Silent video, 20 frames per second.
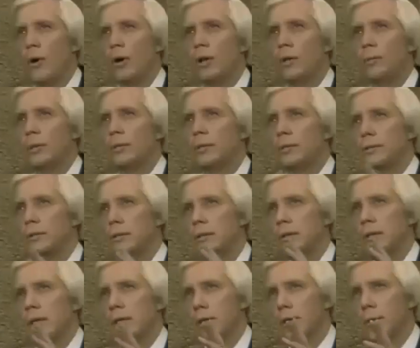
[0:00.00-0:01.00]
Okay, Paul, let me just
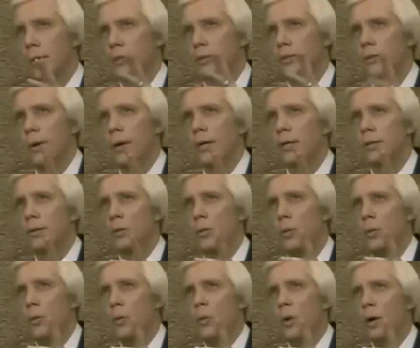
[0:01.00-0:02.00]
get the question right.
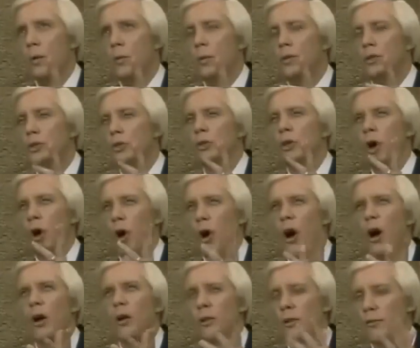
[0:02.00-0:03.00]
What would you
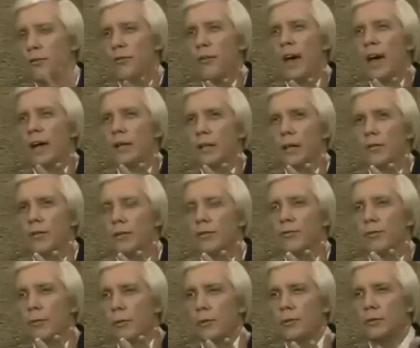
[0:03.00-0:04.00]
call the fact of
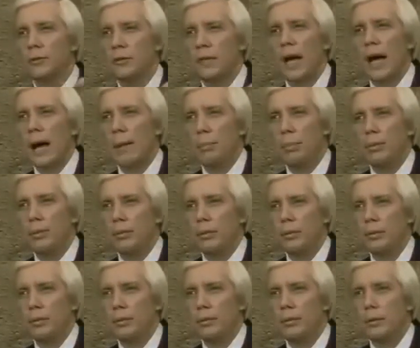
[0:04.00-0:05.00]
a full stop,
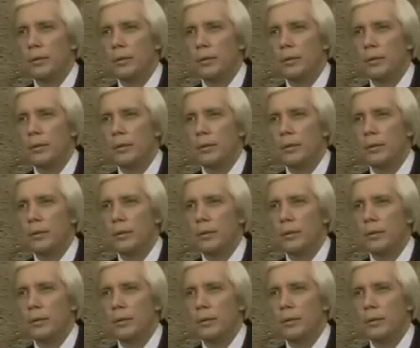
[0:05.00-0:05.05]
